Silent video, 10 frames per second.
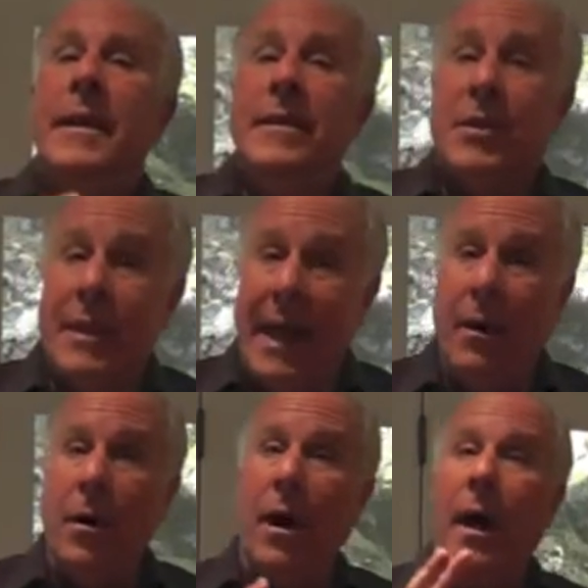So
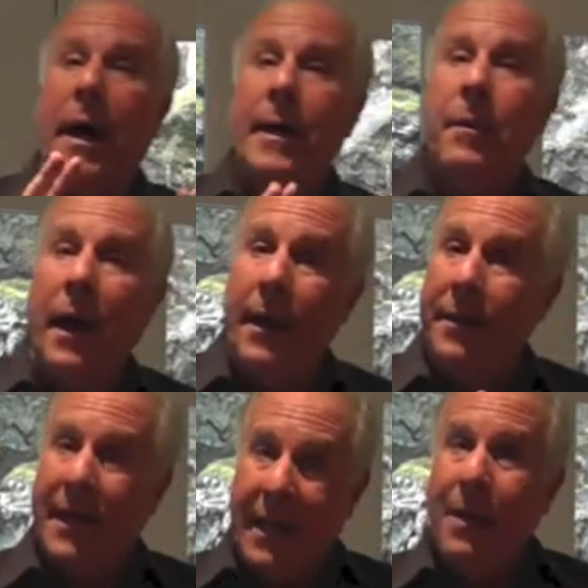now, I
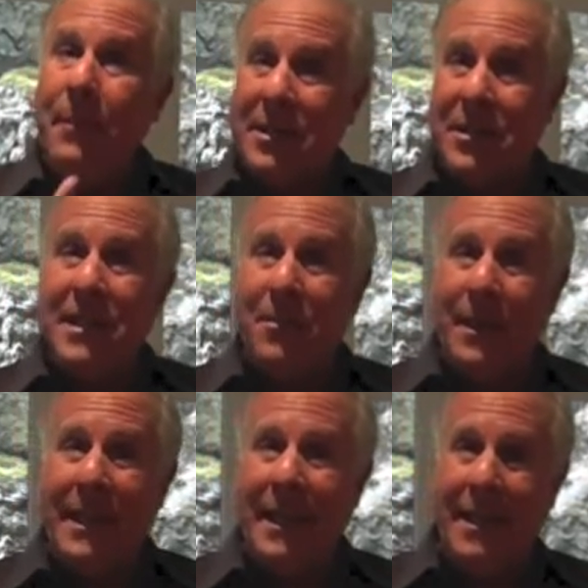think I mentioned at the
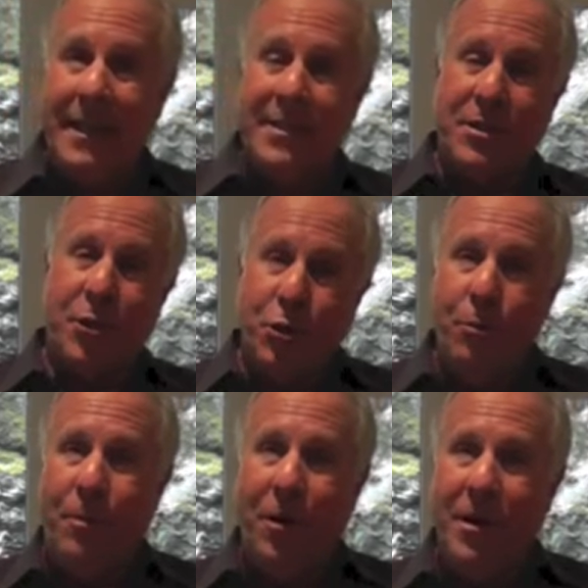beginning of this, the
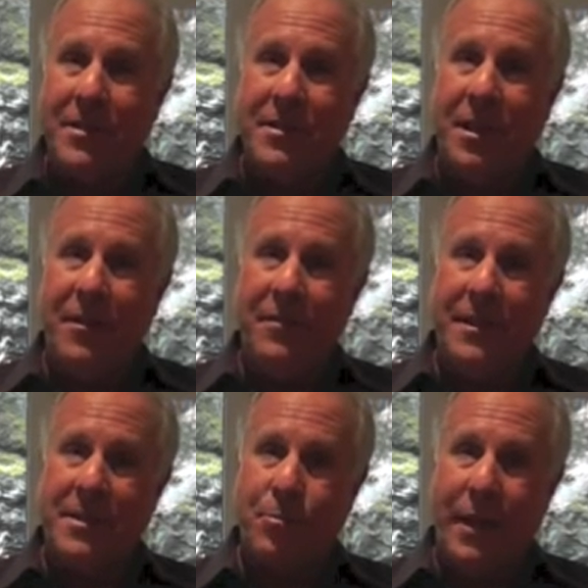2 parts of
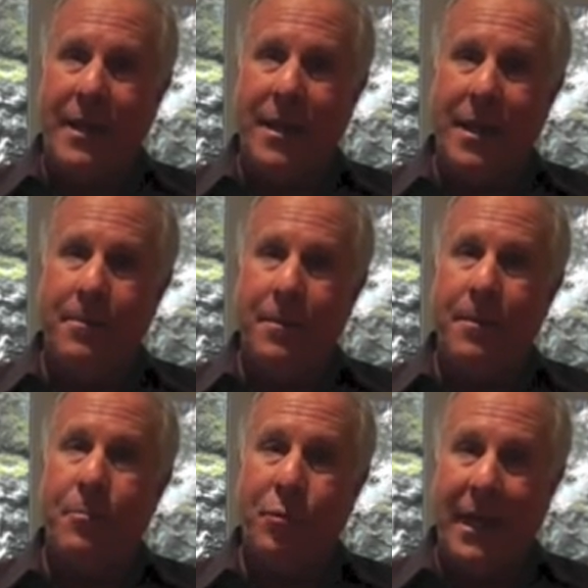this breakup
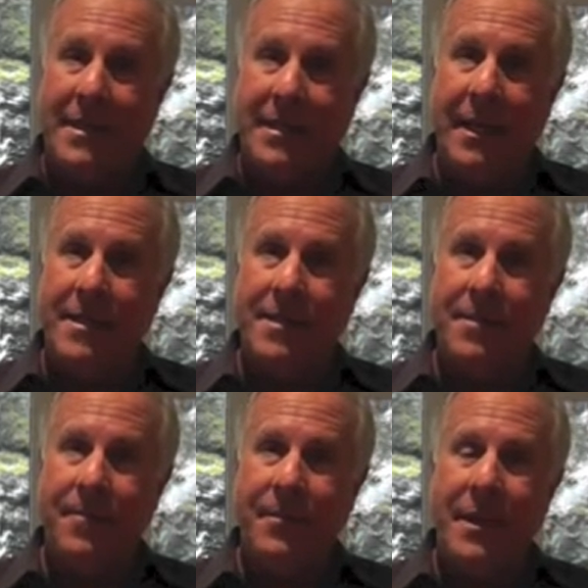process
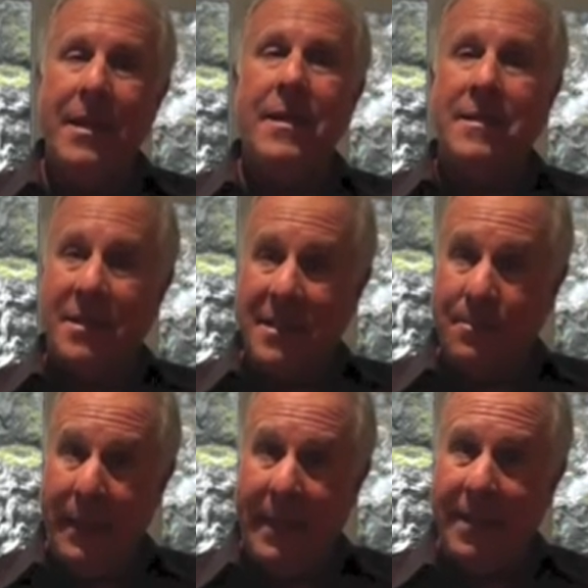is
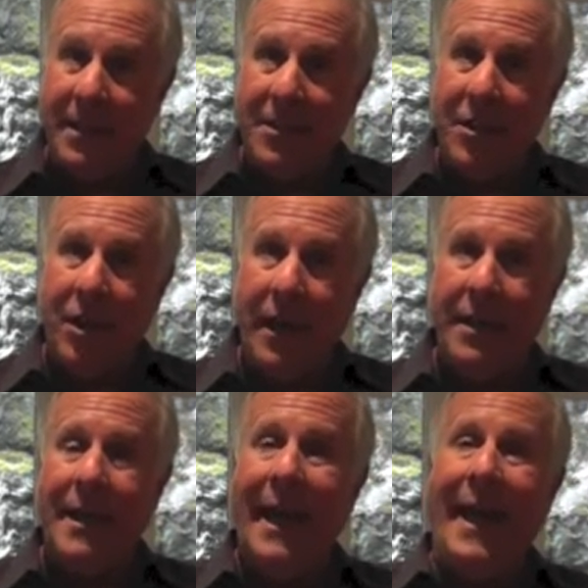dismantling
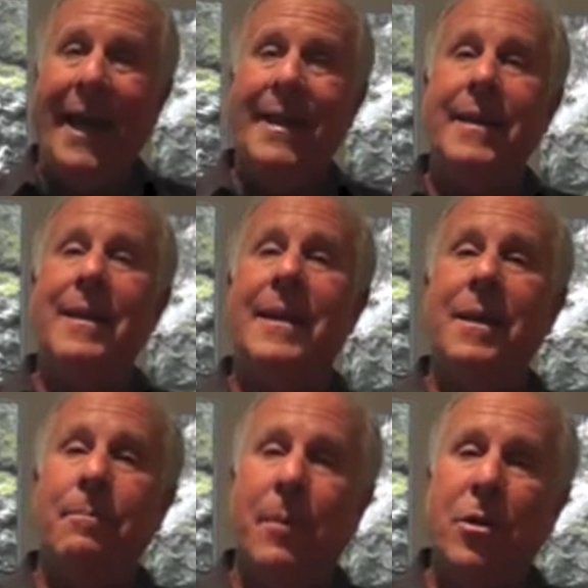denial and the
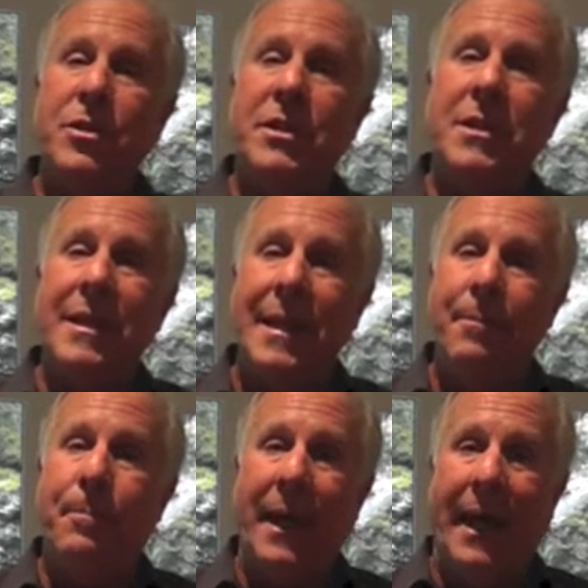emotional
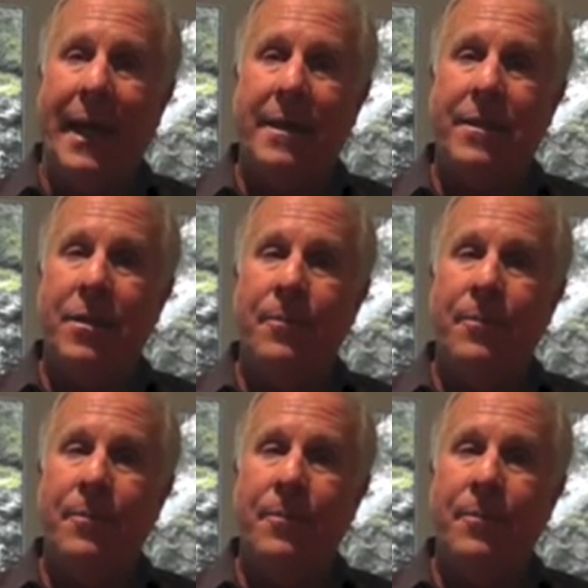impact,